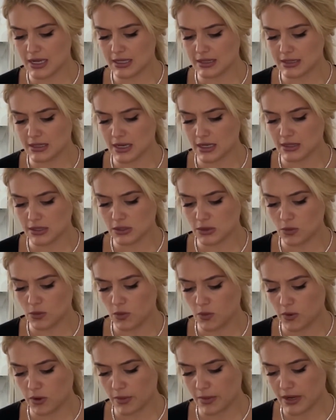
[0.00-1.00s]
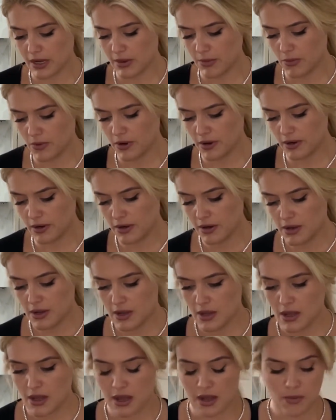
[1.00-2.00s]
is not so warm anymore,
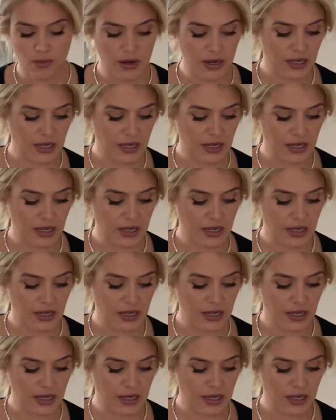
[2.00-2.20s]
I want